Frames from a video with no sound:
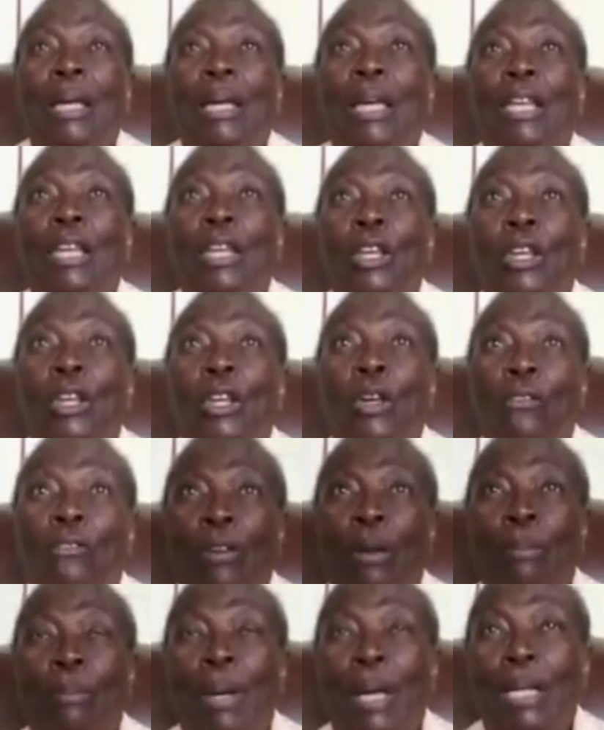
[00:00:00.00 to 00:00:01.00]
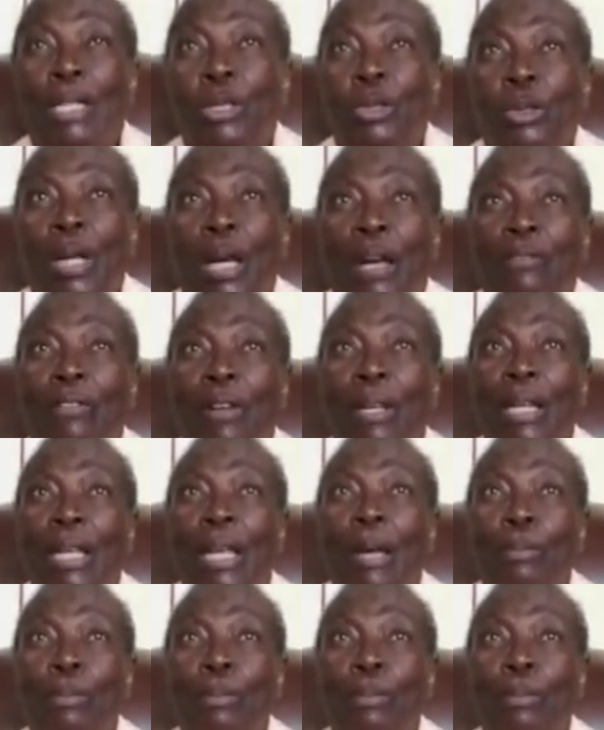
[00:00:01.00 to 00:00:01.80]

in November I should have an